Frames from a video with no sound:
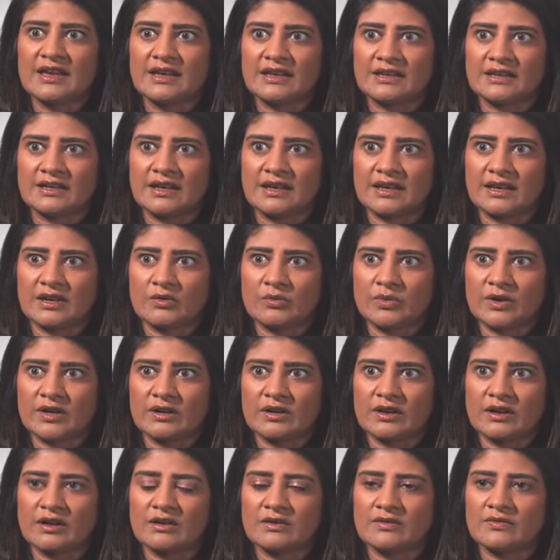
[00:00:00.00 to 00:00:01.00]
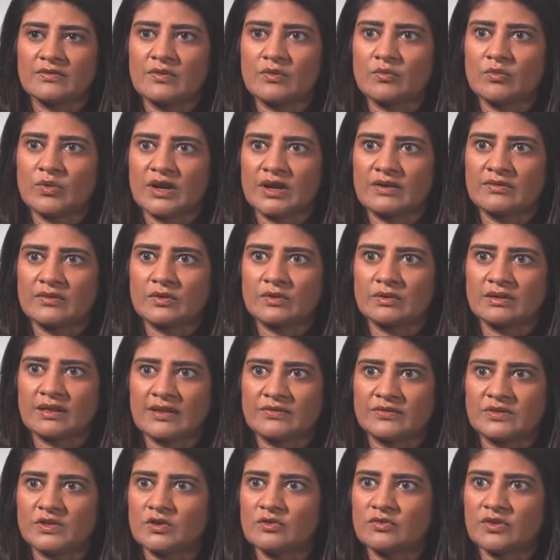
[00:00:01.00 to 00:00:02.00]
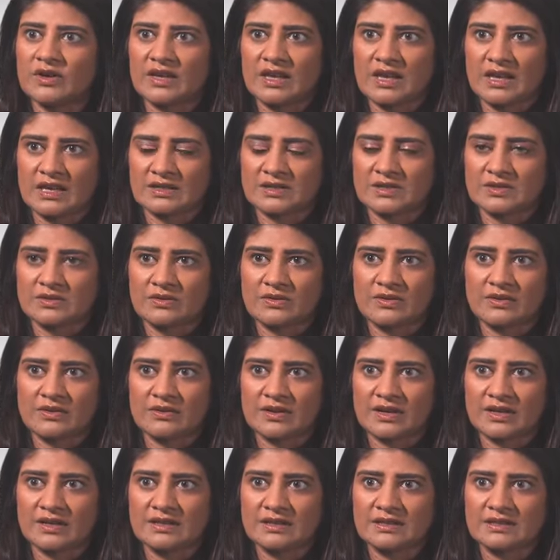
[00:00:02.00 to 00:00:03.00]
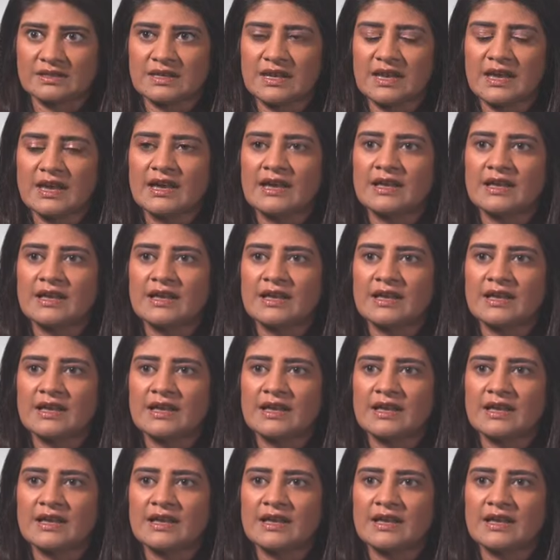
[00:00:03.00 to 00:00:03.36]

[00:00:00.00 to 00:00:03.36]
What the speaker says: at getting rid of whatever leftover cancer there is.